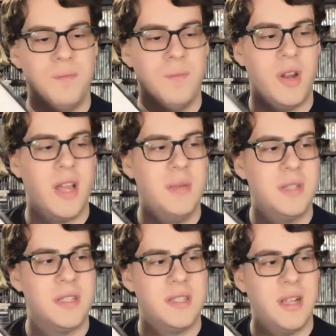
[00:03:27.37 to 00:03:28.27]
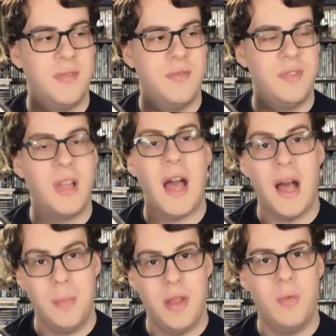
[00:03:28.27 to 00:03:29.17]
When it comes to stuff
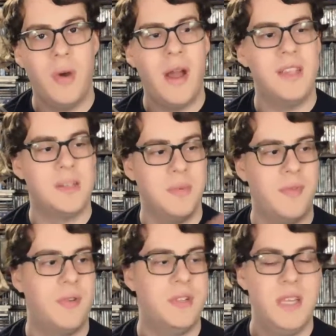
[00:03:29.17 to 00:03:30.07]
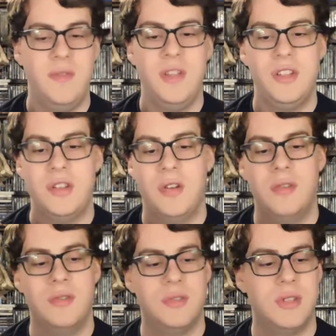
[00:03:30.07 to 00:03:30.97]
comedy-wise, I prefer TV
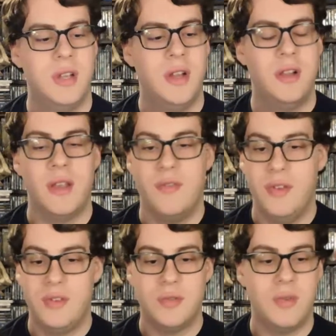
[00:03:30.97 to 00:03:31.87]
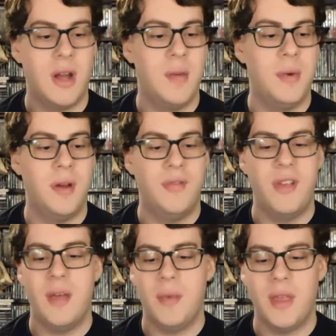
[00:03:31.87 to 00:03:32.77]
shows like Futurama,
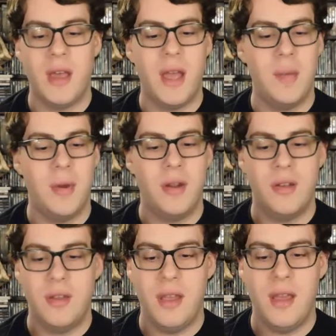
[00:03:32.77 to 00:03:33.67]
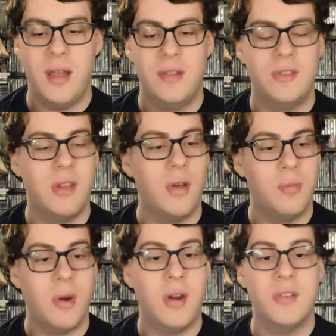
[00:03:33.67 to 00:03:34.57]
Family Guy, American Dad, South
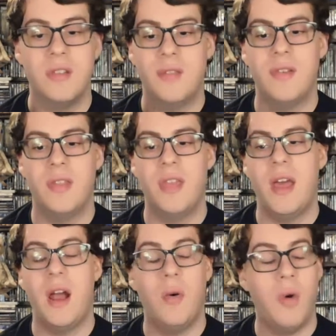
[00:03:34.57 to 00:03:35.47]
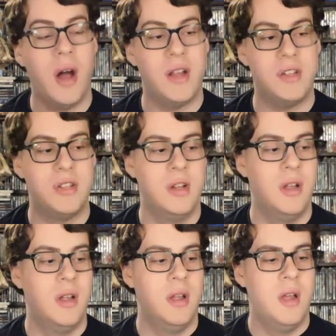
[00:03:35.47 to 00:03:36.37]
Park, stuff like that. I'll watch.
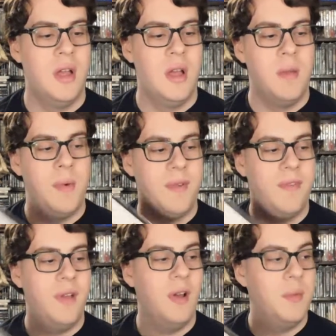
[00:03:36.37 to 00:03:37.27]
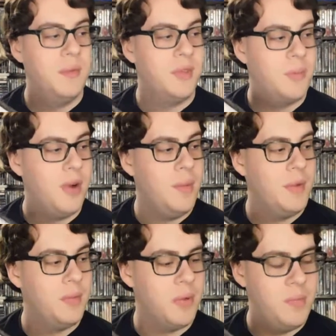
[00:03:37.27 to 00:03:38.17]
But films, the problem
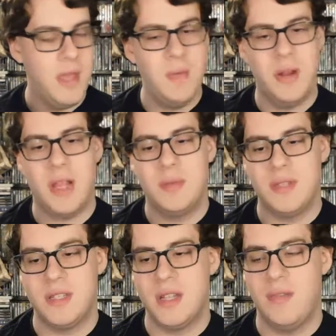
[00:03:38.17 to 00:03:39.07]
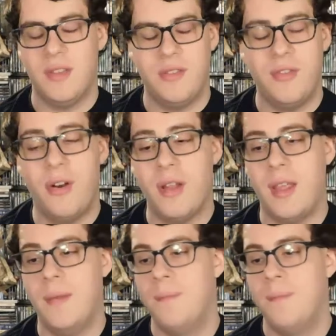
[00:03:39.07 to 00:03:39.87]
is with me when it comes to stuff that's funny,